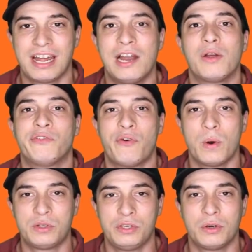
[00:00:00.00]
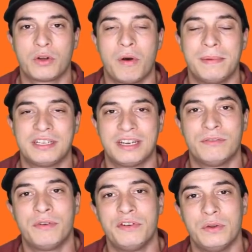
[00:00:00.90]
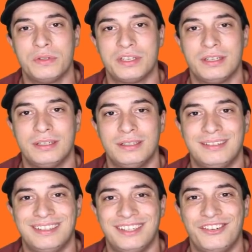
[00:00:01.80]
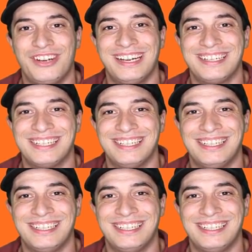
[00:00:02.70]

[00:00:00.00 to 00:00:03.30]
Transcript: I look forward to your comments and reviews. Cheers.